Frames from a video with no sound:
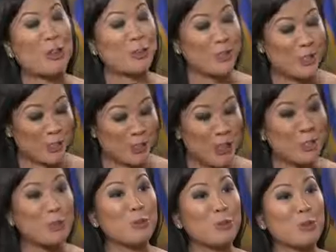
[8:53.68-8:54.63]
Alvarez,
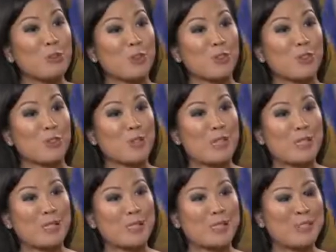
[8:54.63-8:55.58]
thank you so much for
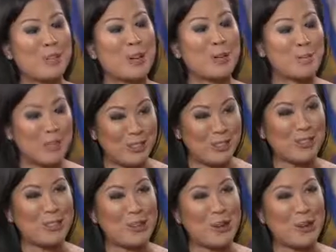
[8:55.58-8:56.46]
joining us on America's